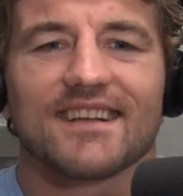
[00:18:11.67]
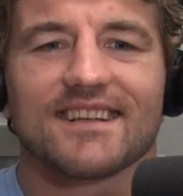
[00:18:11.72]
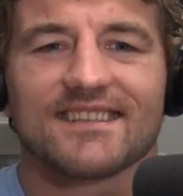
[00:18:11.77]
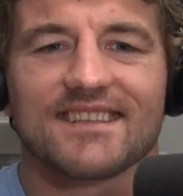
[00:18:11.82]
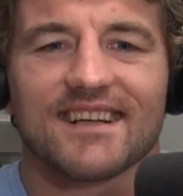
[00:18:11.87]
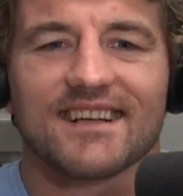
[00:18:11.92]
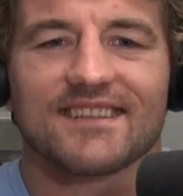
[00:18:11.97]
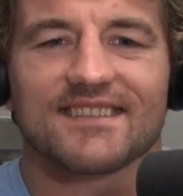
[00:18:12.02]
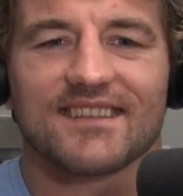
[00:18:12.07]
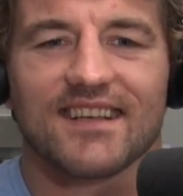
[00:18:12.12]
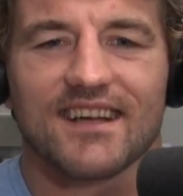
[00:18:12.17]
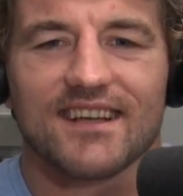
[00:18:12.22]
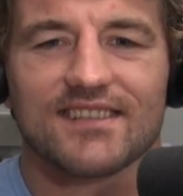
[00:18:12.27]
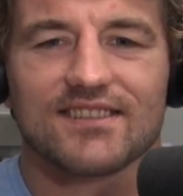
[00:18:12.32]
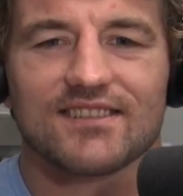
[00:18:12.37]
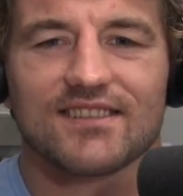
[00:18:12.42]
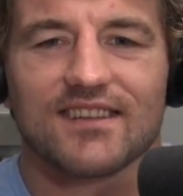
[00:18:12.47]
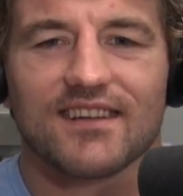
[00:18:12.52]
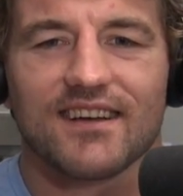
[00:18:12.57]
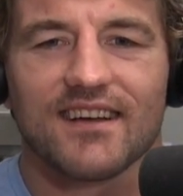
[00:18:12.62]
doesn't
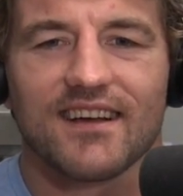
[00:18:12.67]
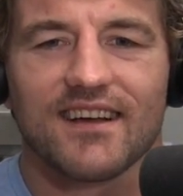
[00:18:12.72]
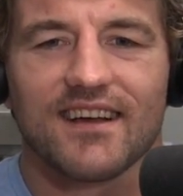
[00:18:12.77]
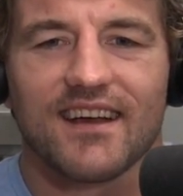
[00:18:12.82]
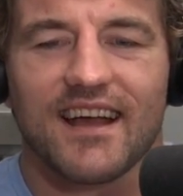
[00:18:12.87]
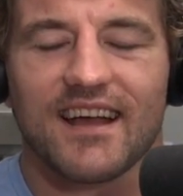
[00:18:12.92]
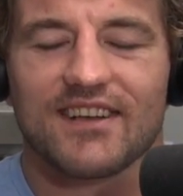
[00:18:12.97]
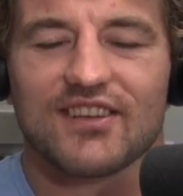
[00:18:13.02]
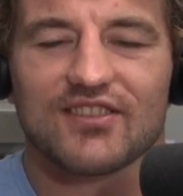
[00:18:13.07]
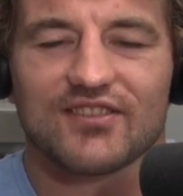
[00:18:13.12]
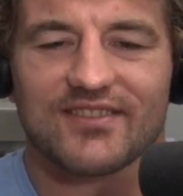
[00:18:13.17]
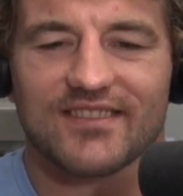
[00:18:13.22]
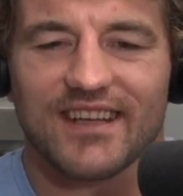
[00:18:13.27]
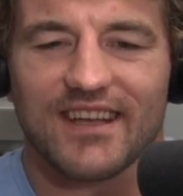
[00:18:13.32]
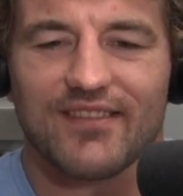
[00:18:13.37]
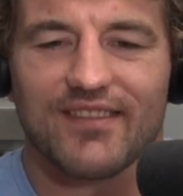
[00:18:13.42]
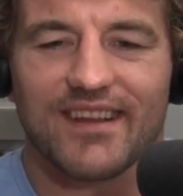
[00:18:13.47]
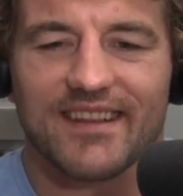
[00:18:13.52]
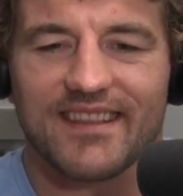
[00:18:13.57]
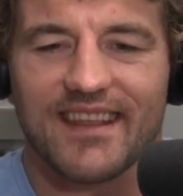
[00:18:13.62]
exist and just
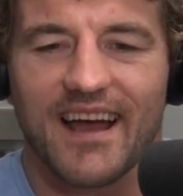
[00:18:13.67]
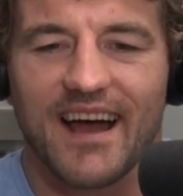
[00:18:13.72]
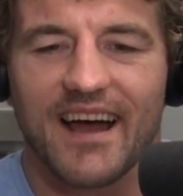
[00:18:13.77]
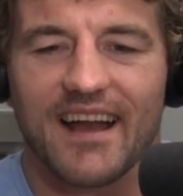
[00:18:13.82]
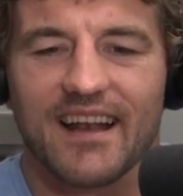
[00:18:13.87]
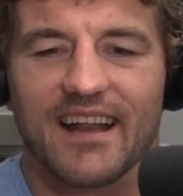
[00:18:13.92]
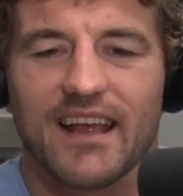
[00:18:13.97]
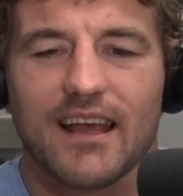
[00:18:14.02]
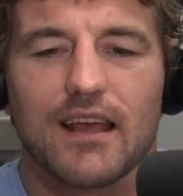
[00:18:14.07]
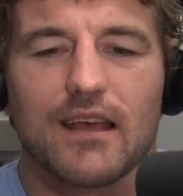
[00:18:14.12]
leave it at that,